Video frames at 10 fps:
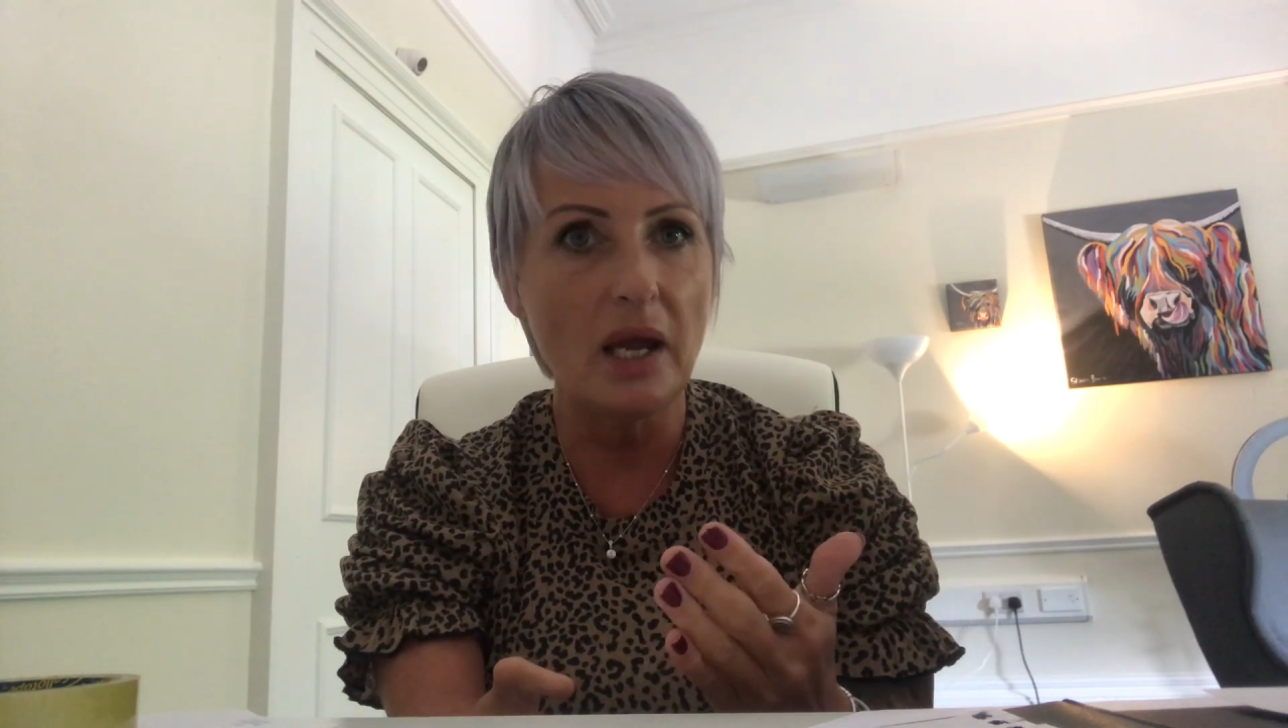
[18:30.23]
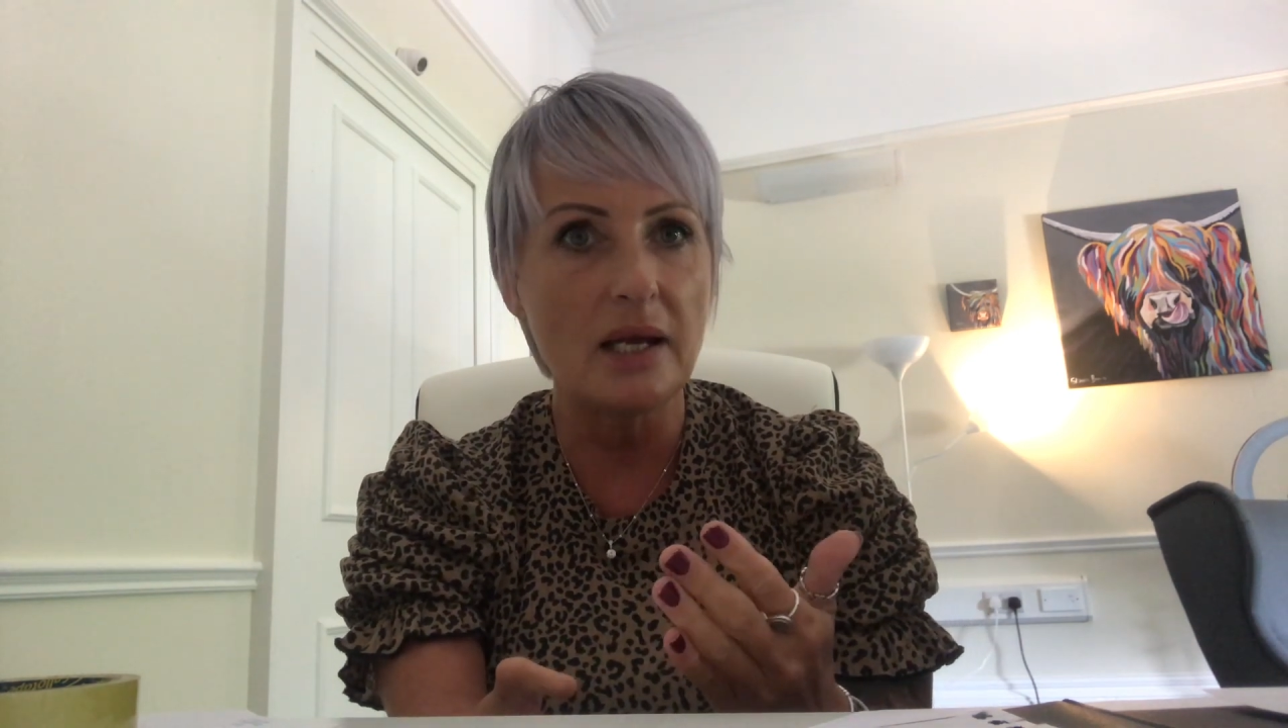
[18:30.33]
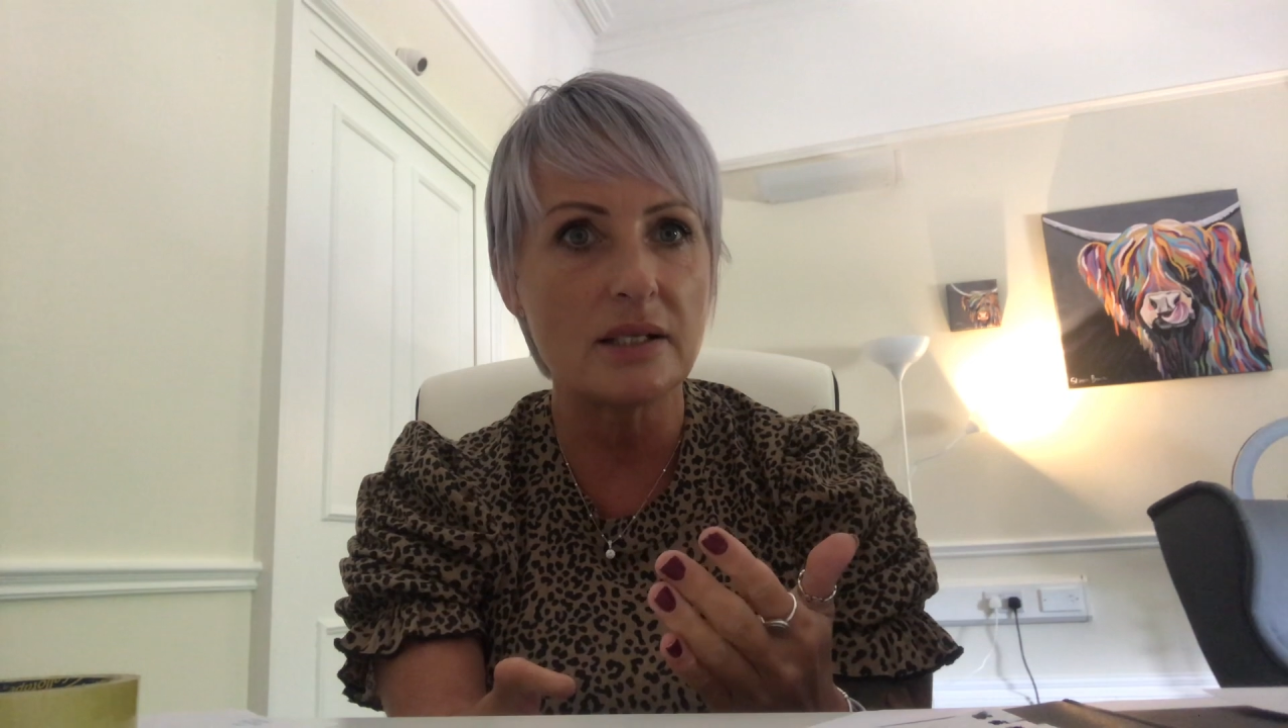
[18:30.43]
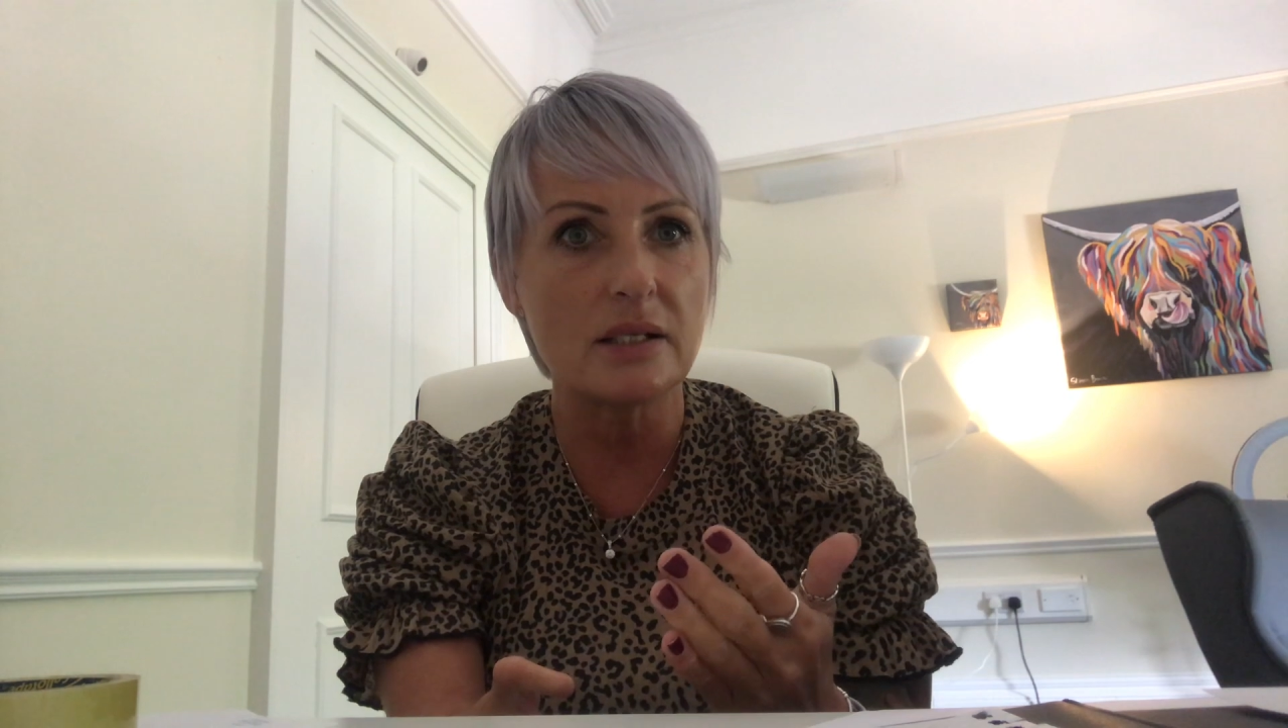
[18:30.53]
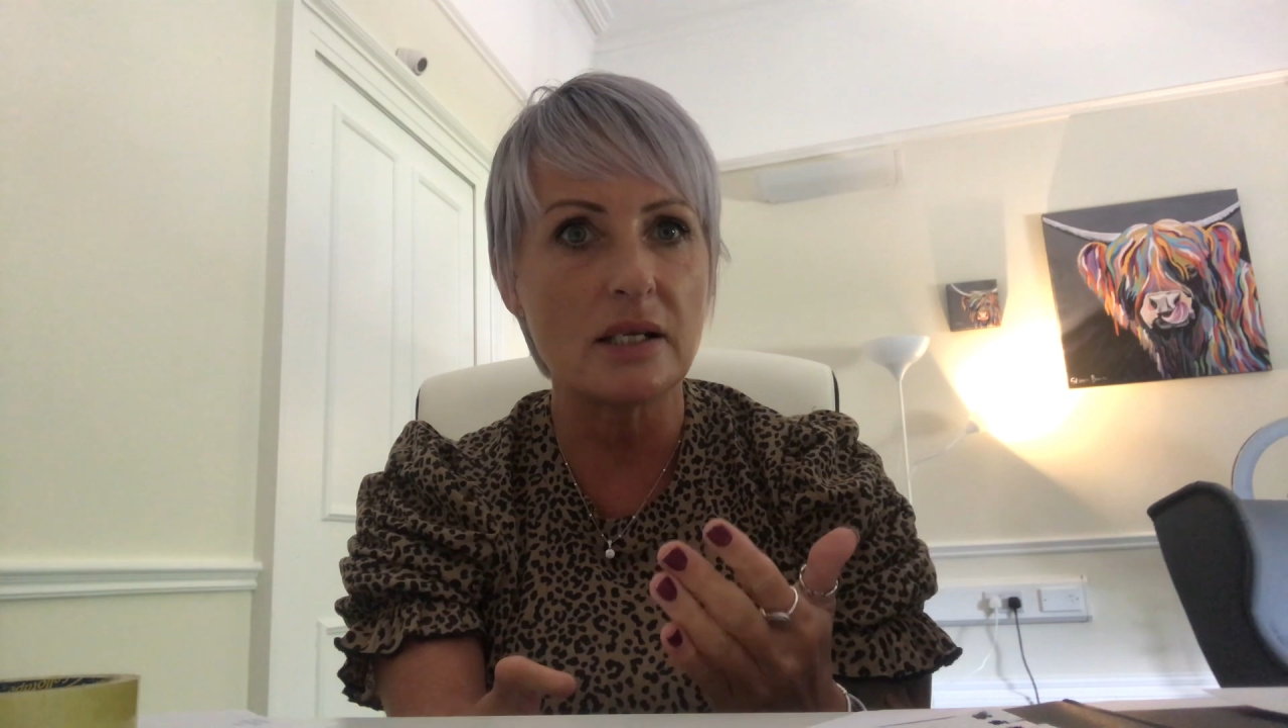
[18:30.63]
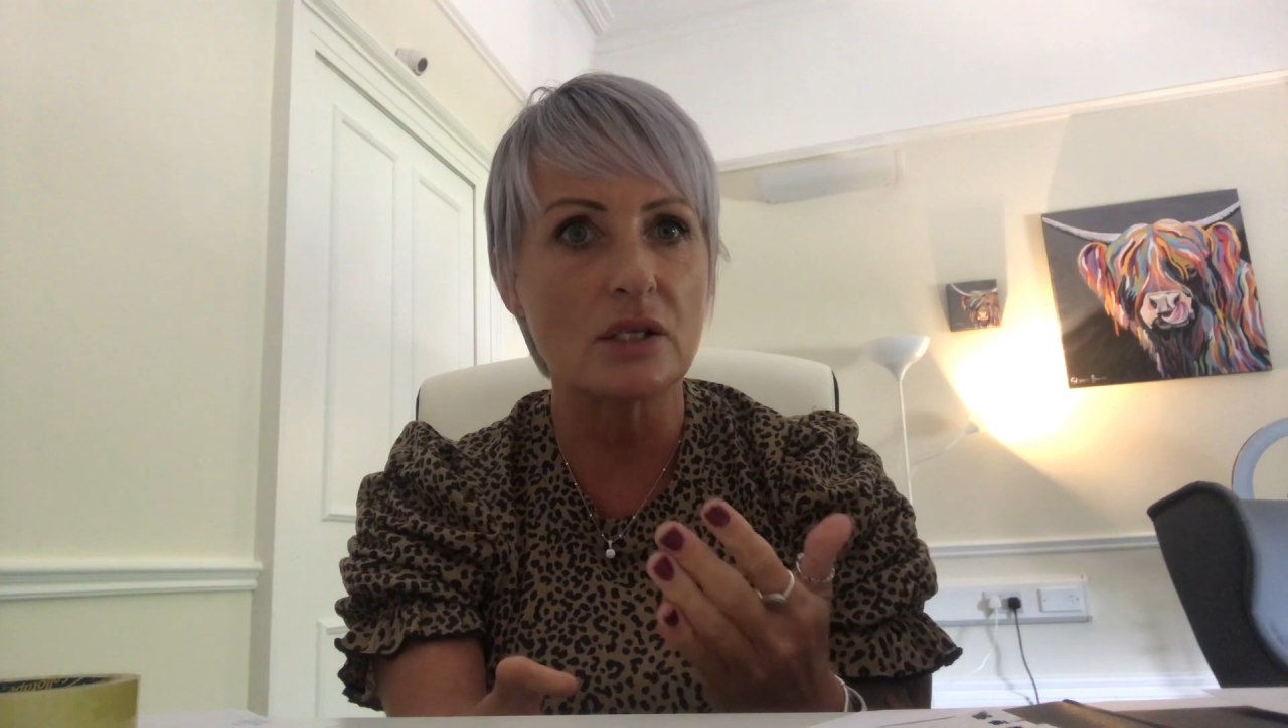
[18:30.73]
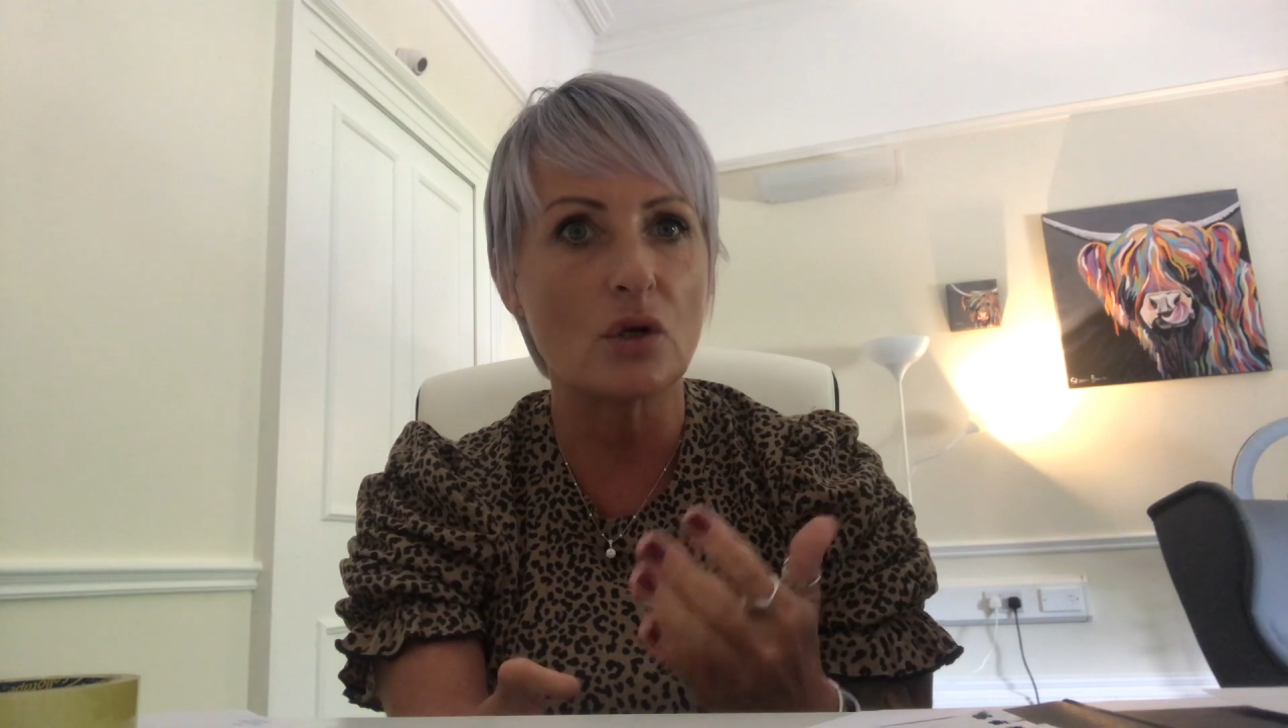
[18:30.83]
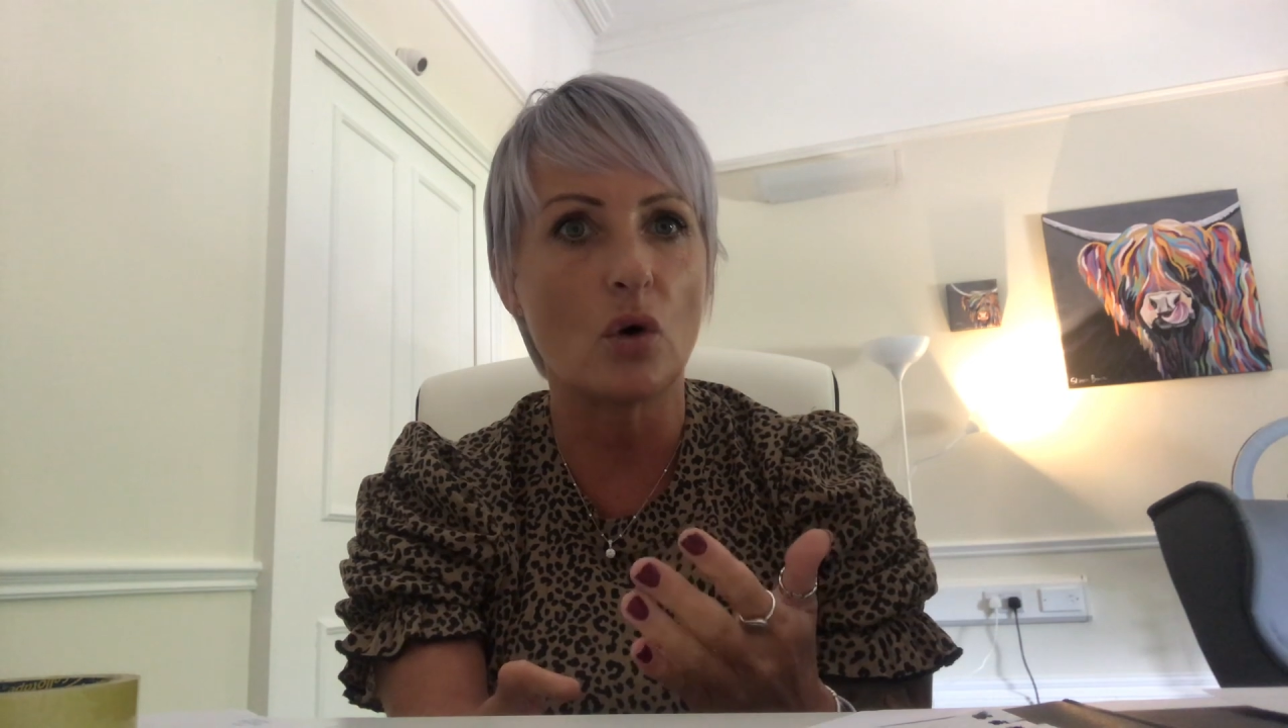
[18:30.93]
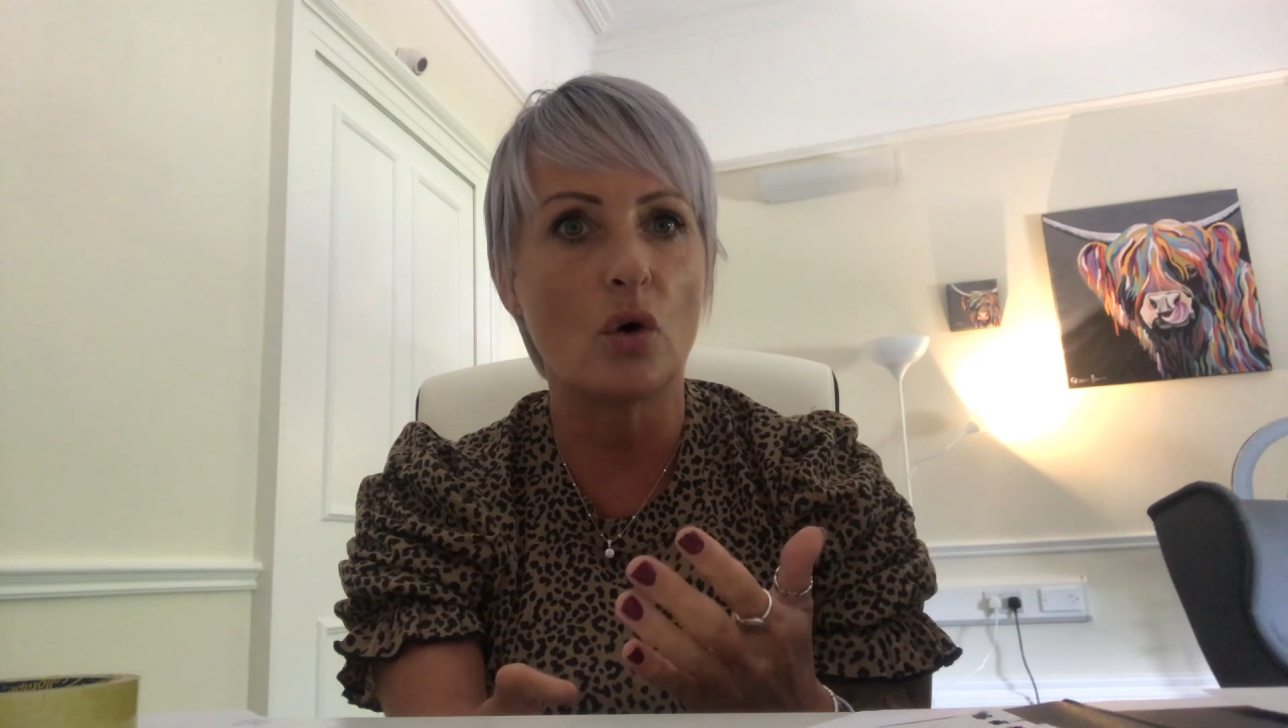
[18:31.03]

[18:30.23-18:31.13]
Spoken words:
is it's